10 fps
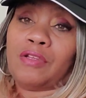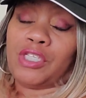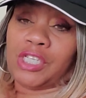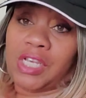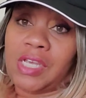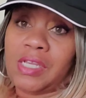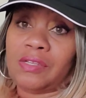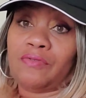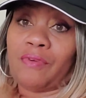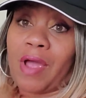
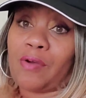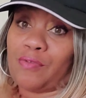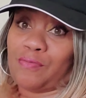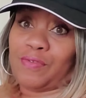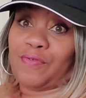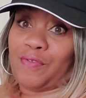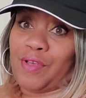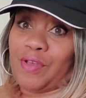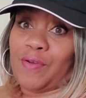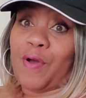cheese ragoons for
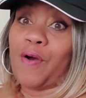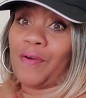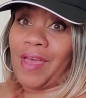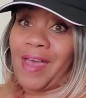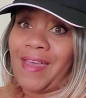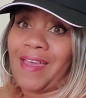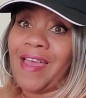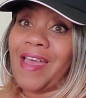you, okay?